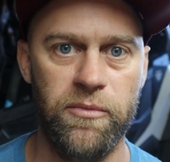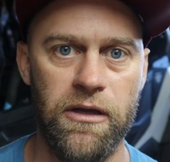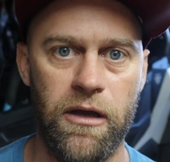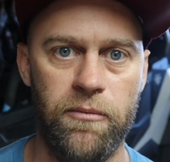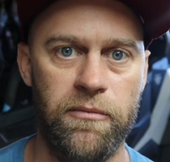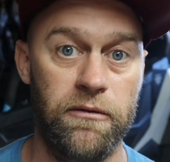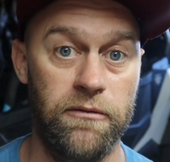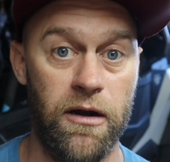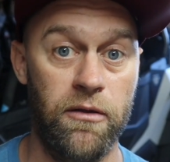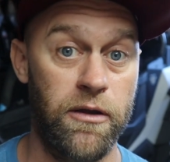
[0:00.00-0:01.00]
become
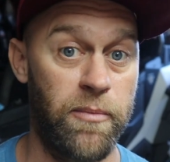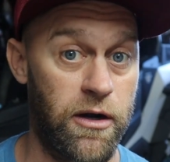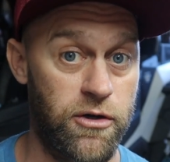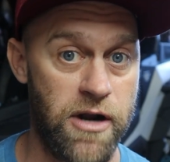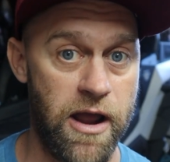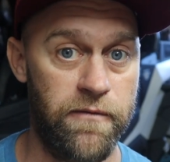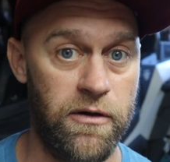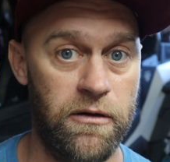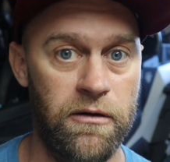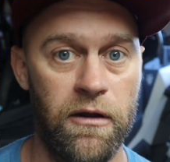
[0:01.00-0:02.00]
not only a better
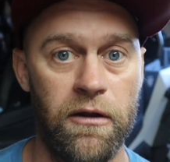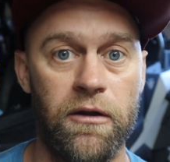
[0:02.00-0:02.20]
driver,